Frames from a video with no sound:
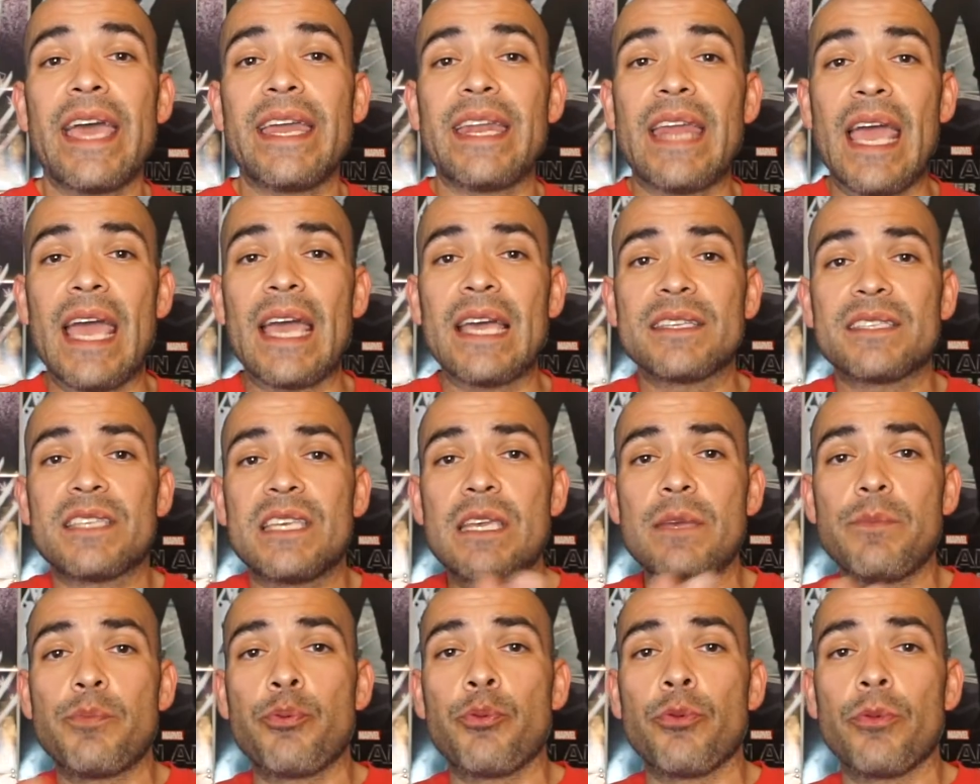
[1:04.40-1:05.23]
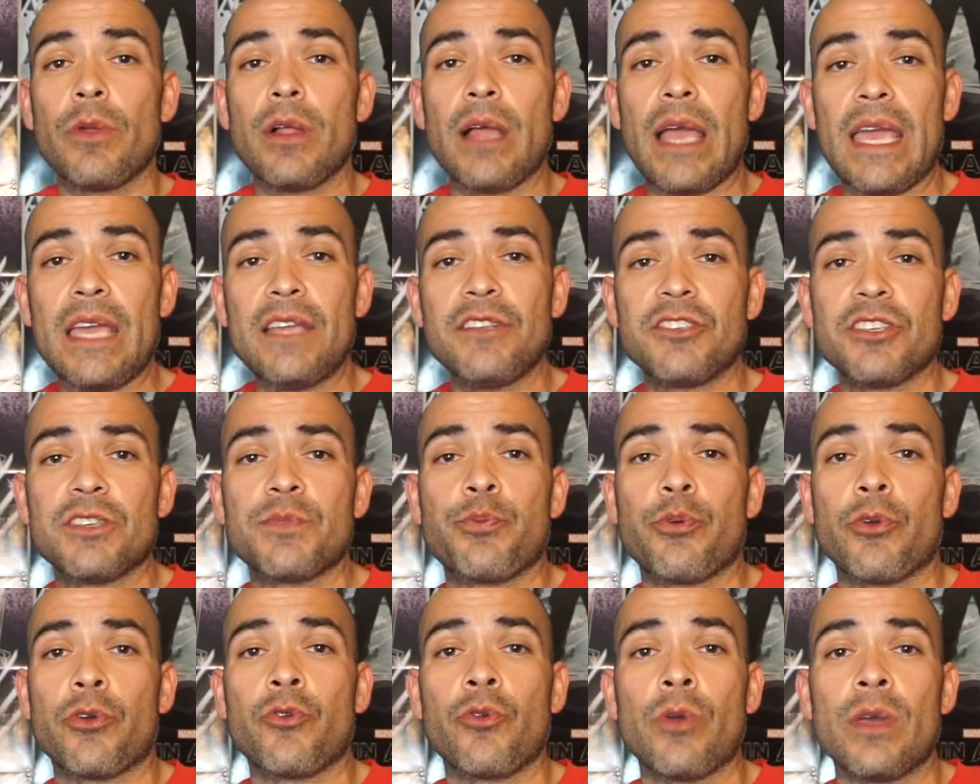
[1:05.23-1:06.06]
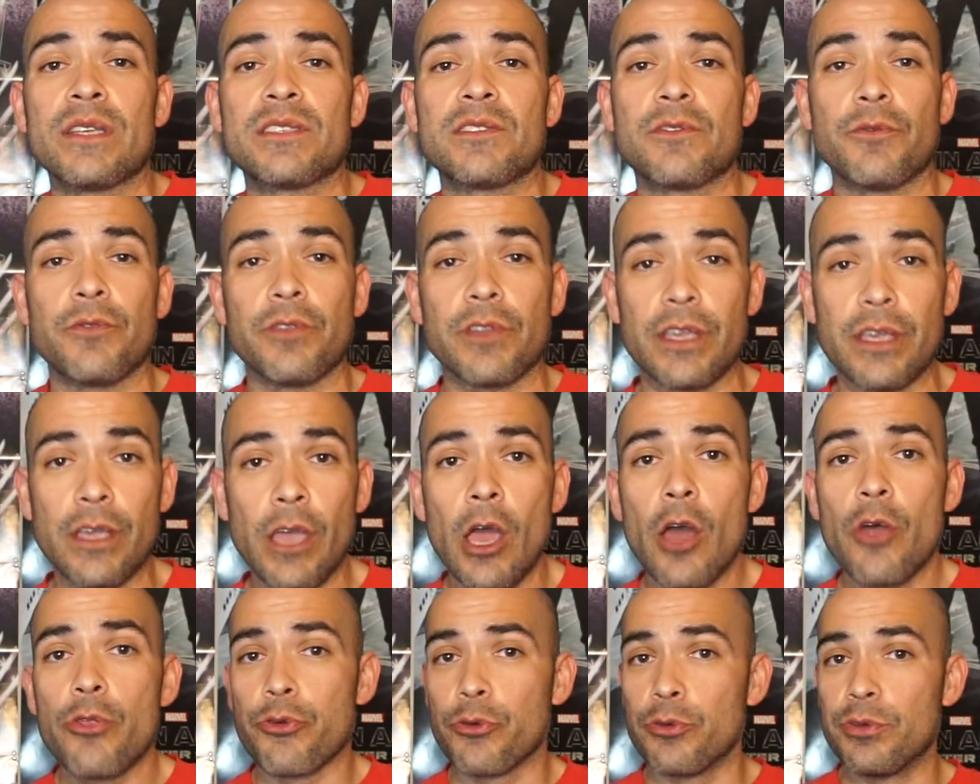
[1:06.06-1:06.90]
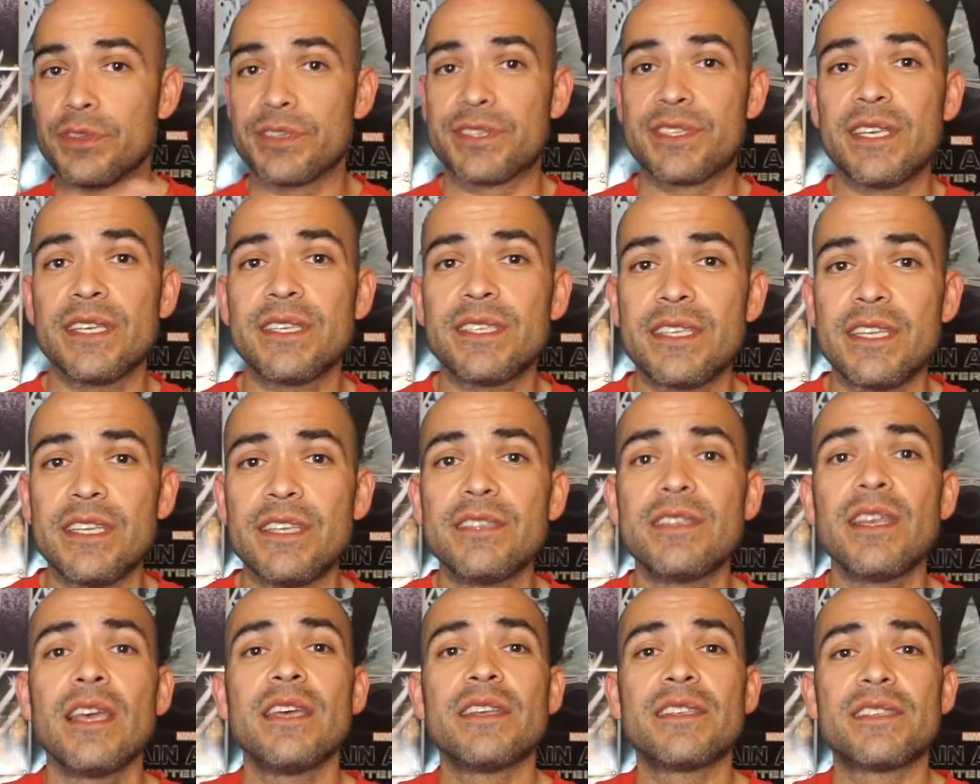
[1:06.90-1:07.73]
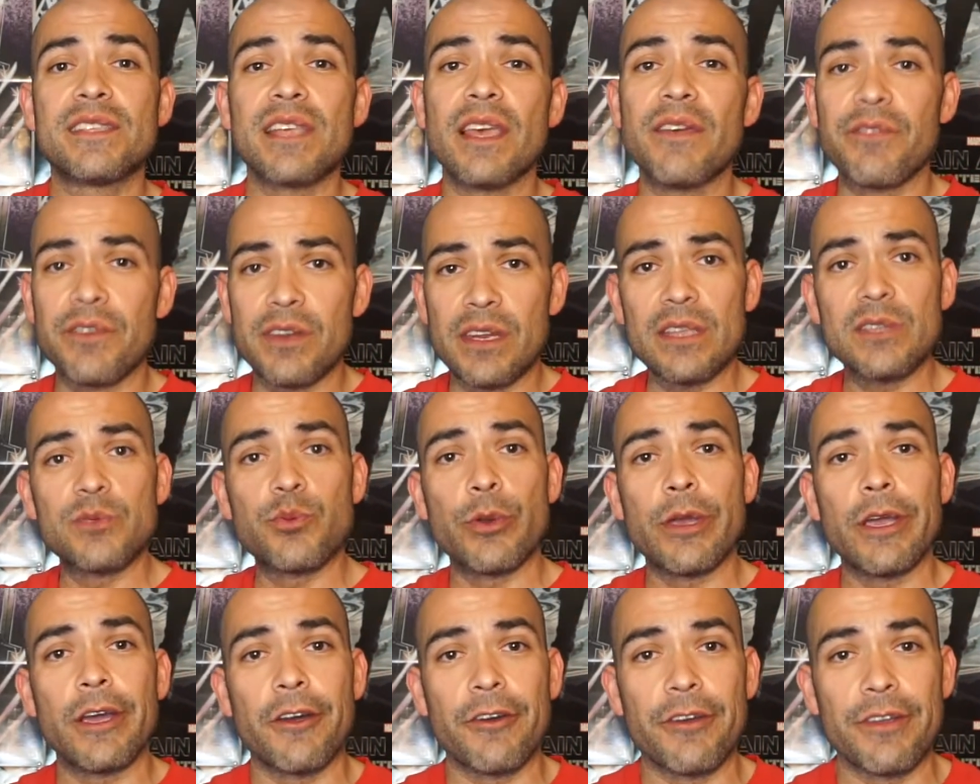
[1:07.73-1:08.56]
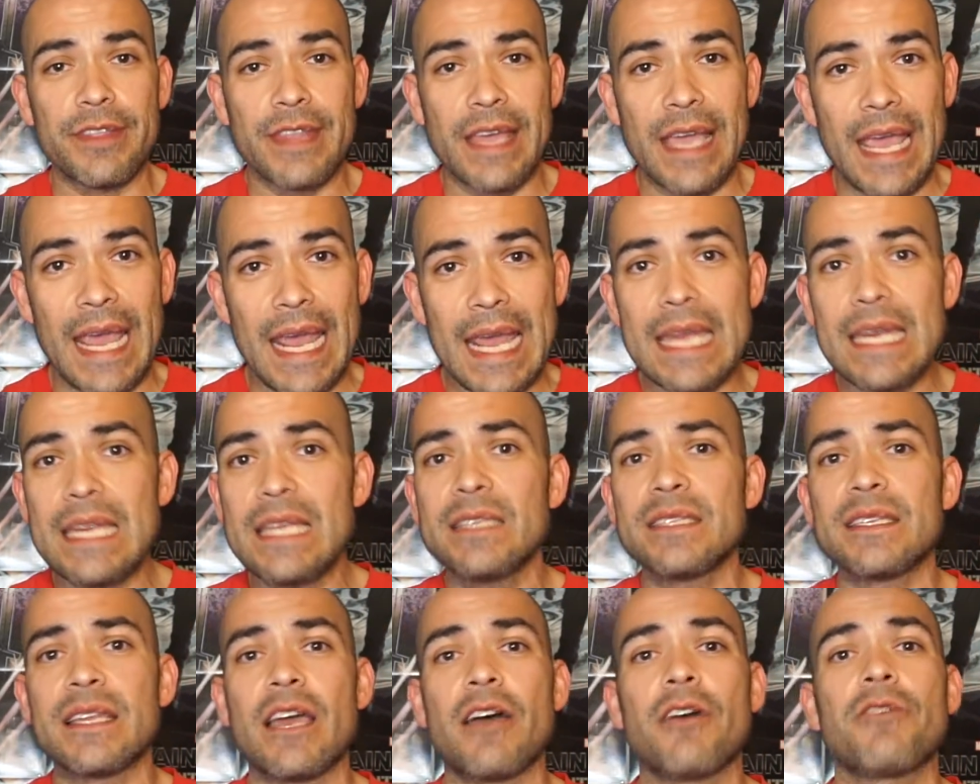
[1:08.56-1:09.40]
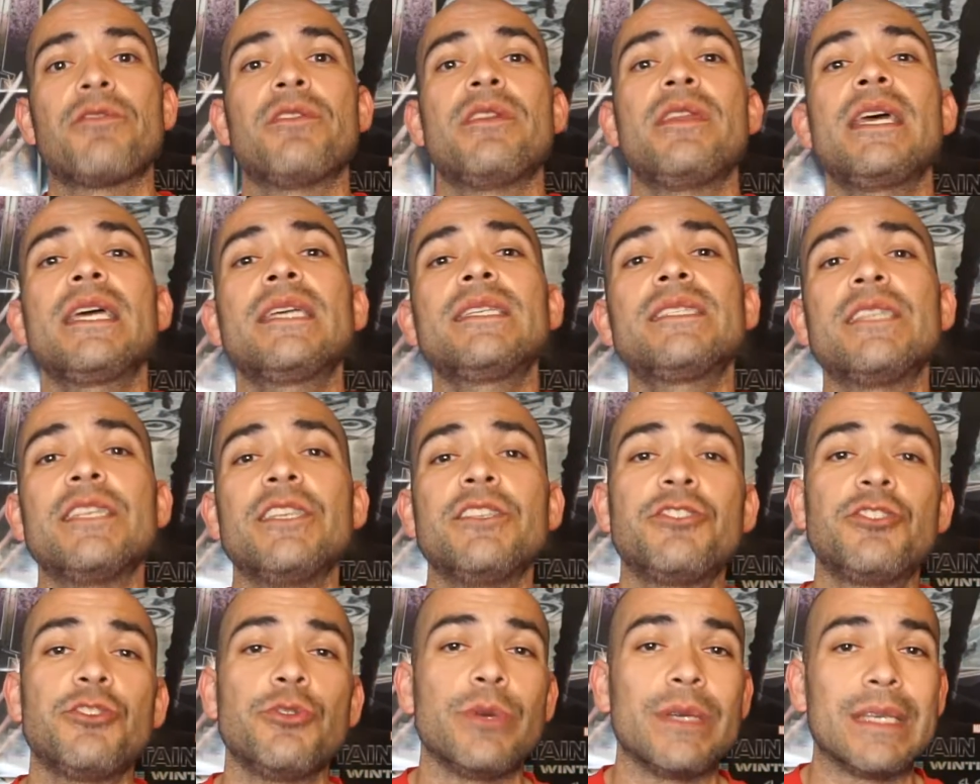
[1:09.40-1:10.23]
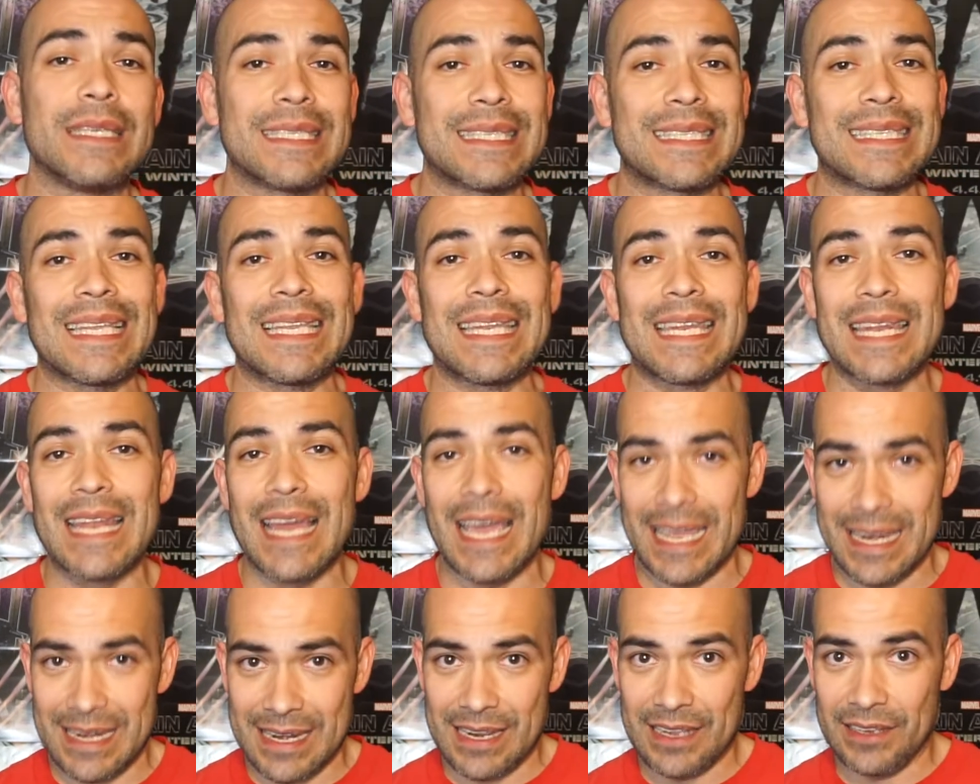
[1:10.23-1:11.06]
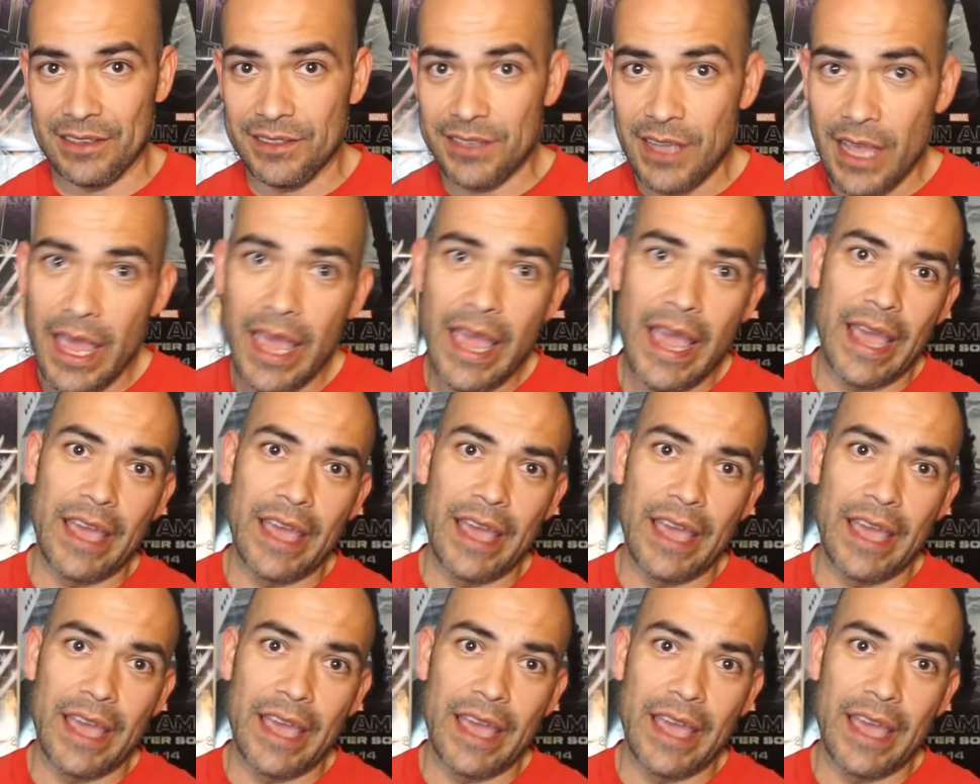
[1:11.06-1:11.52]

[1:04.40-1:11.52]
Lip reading: and as he ages progressively through the 60s, 70s, we are in the 80s now, the next issue is the 90s,